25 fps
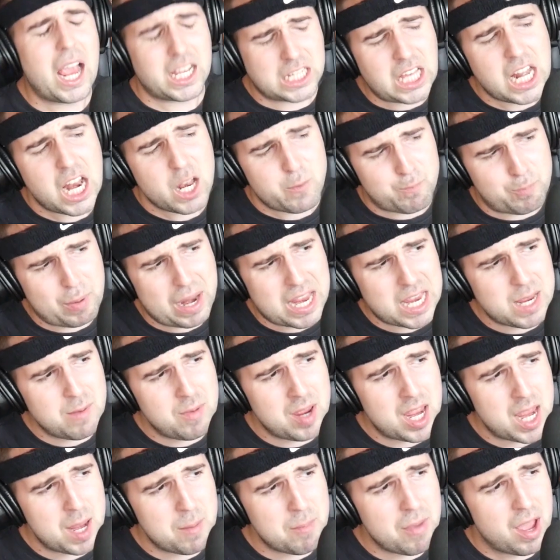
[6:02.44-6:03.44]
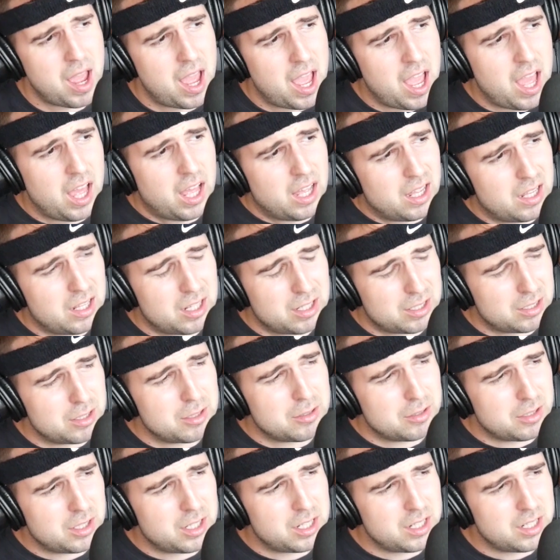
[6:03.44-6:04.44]
I can't blame him.
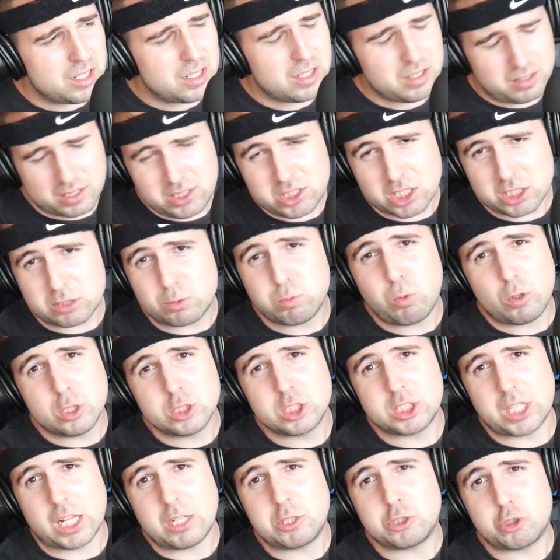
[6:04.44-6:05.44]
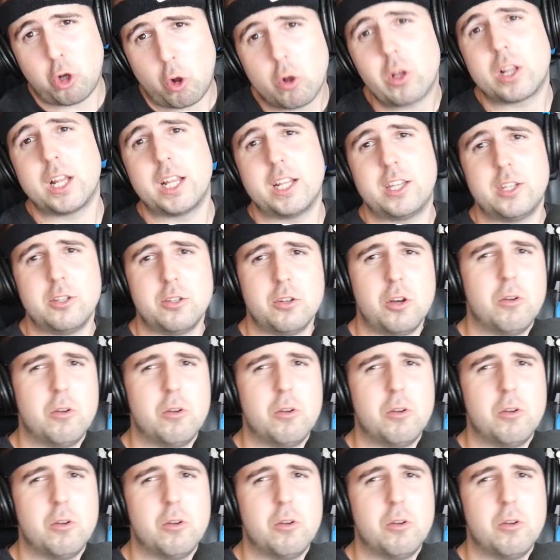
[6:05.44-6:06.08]
He just wants that chocolate, you